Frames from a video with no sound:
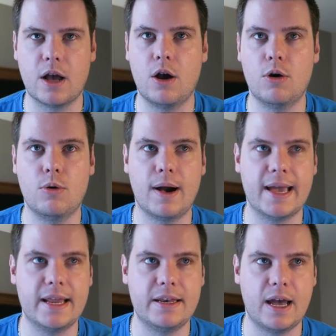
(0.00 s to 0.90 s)
oh, I
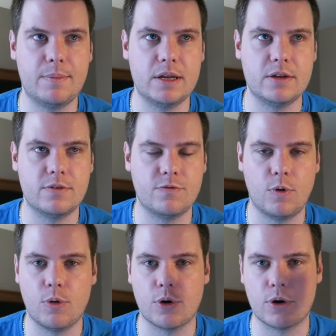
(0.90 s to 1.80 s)
hit Diamond
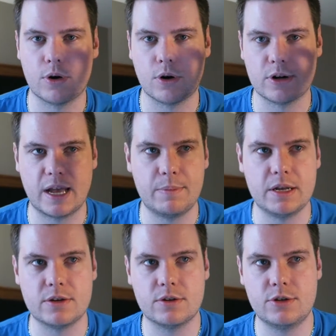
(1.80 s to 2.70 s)
4 or
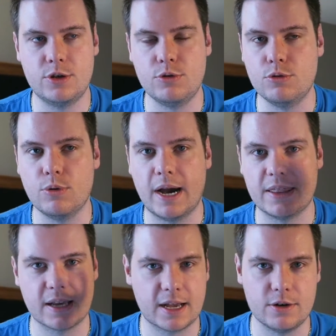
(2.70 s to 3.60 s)
Diamond 2, I
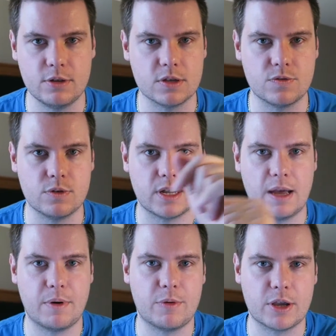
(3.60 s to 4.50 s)
think I can do this full
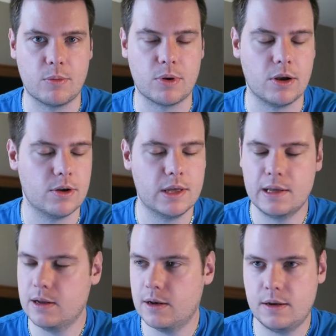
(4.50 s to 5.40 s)
time, I want to go pro.
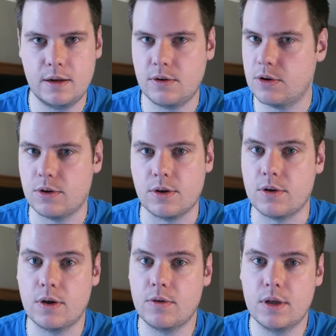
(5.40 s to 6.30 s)

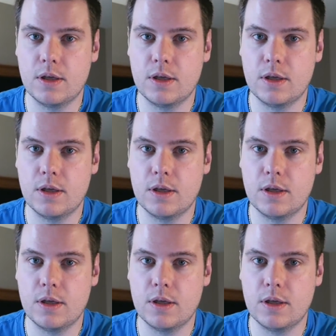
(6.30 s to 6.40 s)
No.